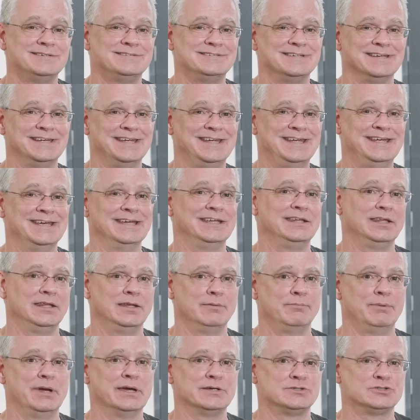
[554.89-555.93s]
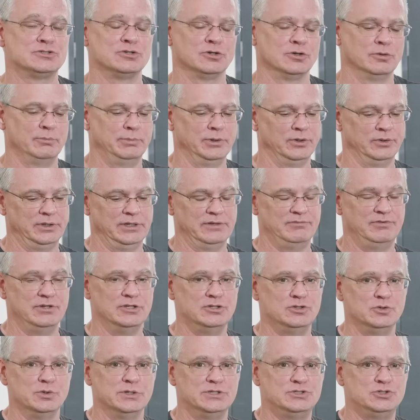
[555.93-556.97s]
to get the best durability. If
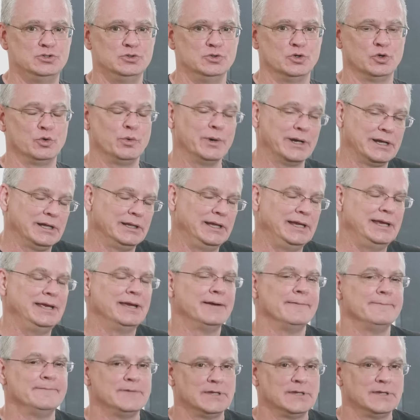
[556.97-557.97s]
you do it too quickly,